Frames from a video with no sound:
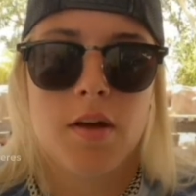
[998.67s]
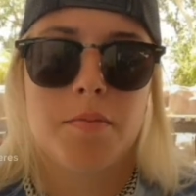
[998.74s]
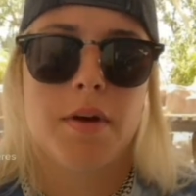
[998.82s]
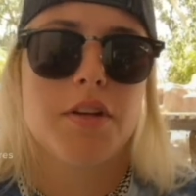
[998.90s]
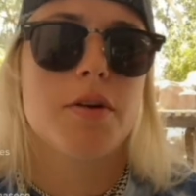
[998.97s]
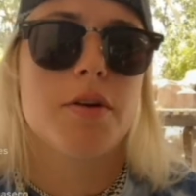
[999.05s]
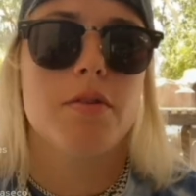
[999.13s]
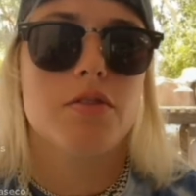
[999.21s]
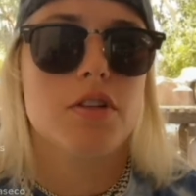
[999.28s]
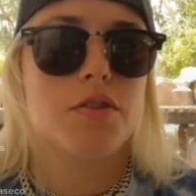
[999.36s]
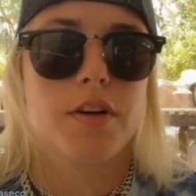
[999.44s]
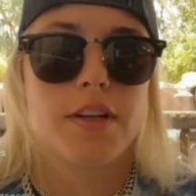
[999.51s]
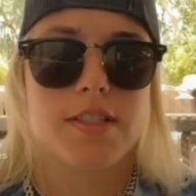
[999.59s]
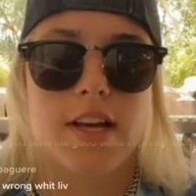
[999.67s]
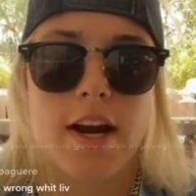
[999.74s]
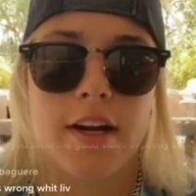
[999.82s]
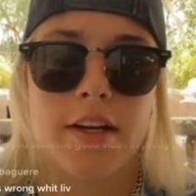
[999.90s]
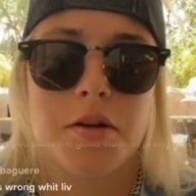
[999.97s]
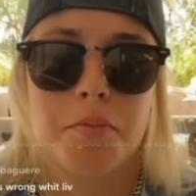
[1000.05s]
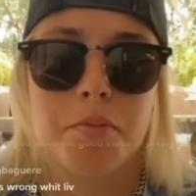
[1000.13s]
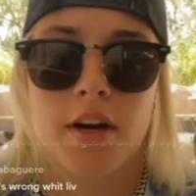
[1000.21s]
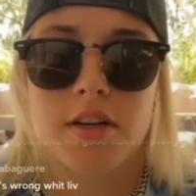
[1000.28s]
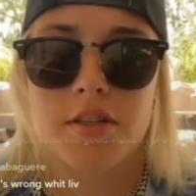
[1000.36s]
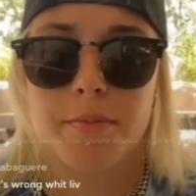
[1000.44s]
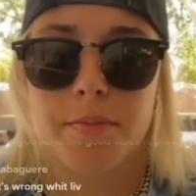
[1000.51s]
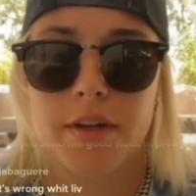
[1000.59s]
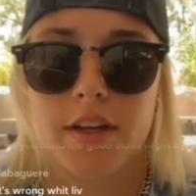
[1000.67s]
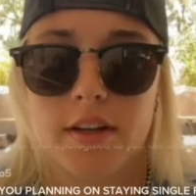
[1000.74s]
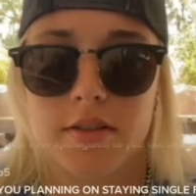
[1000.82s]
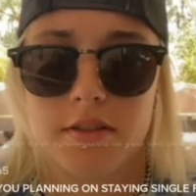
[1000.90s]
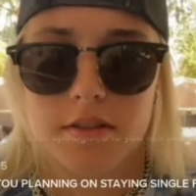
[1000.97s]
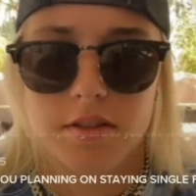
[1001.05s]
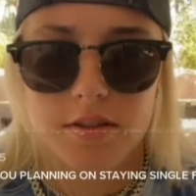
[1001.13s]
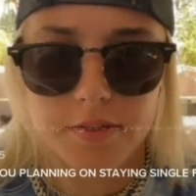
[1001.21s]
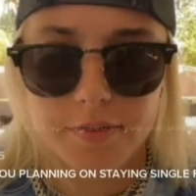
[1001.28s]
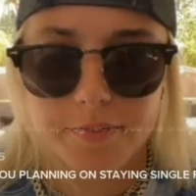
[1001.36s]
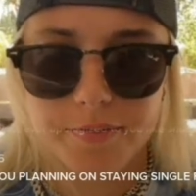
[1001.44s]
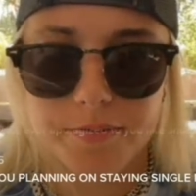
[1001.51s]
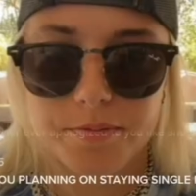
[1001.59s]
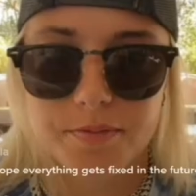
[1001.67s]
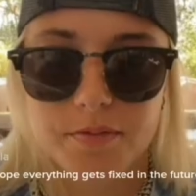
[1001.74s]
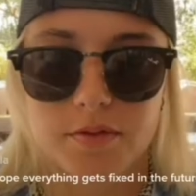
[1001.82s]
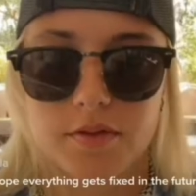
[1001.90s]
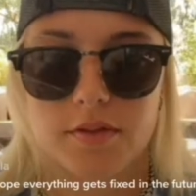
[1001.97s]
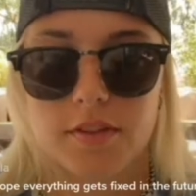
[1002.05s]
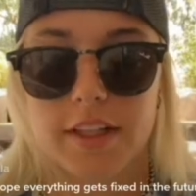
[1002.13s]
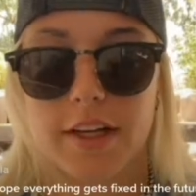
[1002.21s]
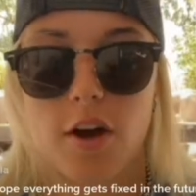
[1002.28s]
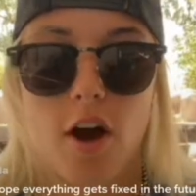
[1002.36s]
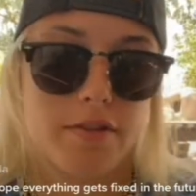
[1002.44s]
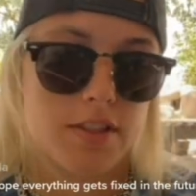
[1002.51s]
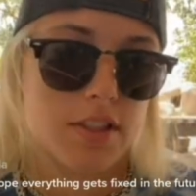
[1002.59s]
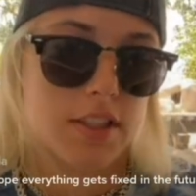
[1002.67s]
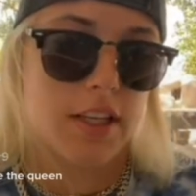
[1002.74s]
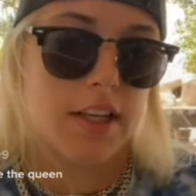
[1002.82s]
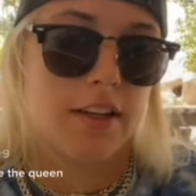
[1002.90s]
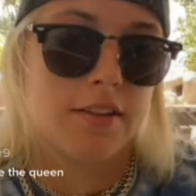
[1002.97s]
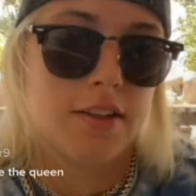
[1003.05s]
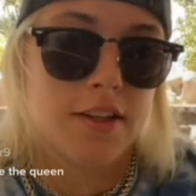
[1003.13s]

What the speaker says: my treatment was just for anxiety and depression, because like obviously